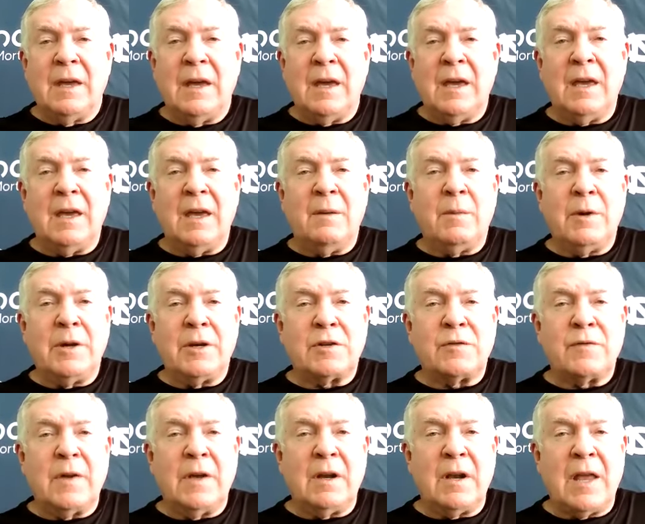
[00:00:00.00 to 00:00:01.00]
And we
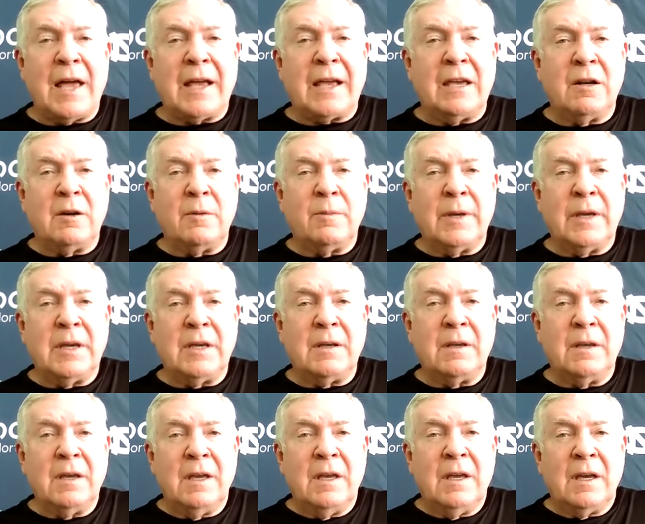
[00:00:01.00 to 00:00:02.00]
just feel like it'll
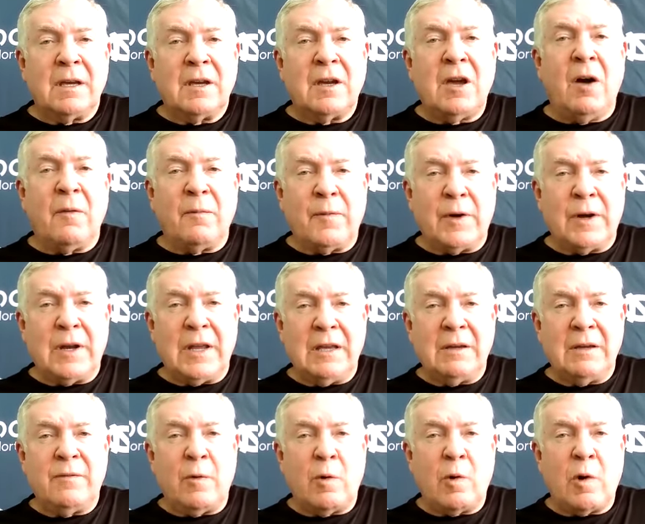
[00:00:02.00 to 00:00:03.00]
be
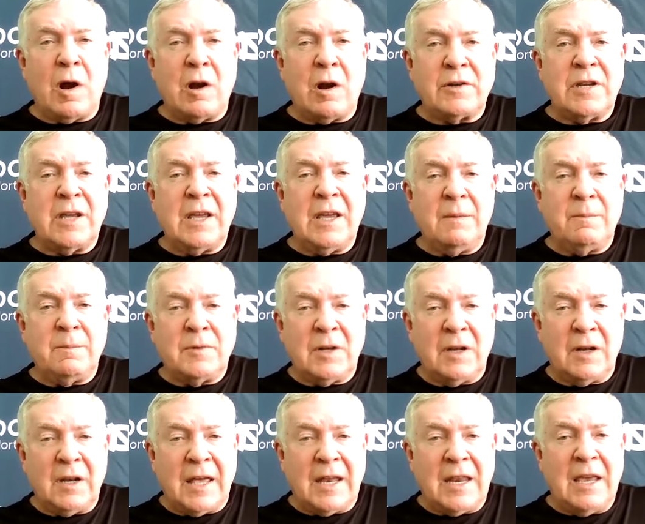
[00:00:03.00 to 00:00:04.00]
comforting for our team
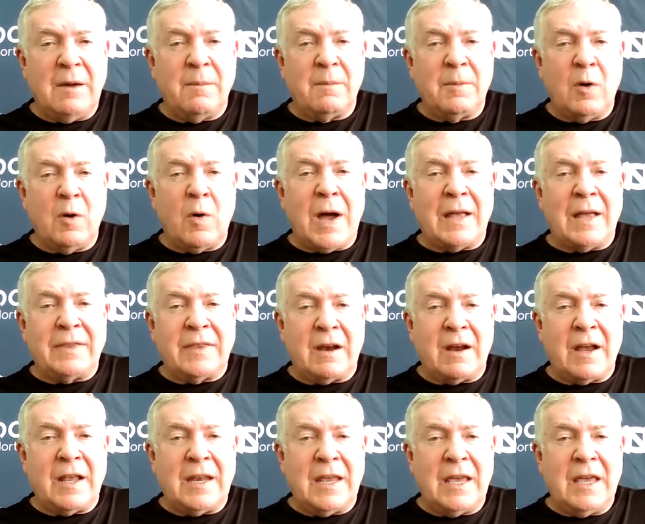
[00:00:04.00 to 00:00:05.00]
to let him go out
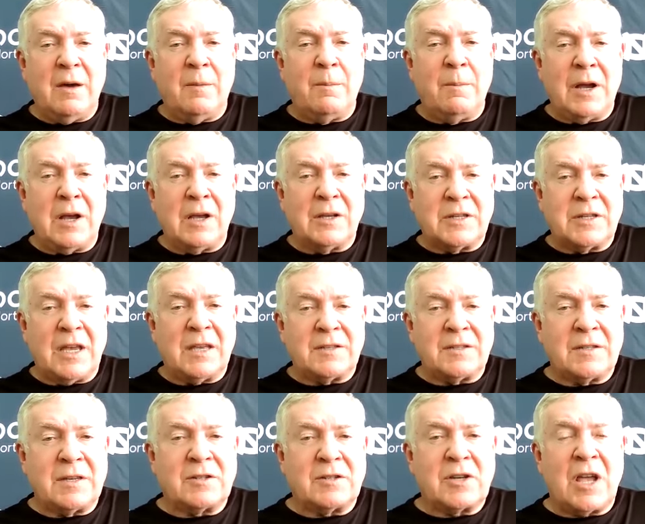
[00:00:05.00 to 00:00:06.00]
there and him, because he has
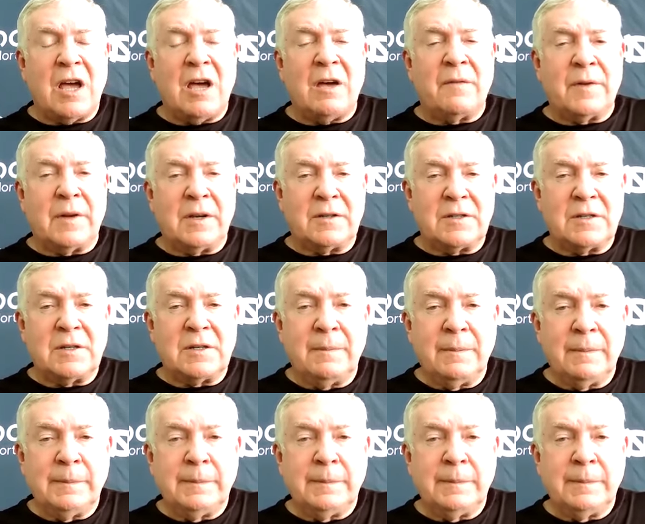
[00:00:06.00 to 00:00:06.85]
such confidence.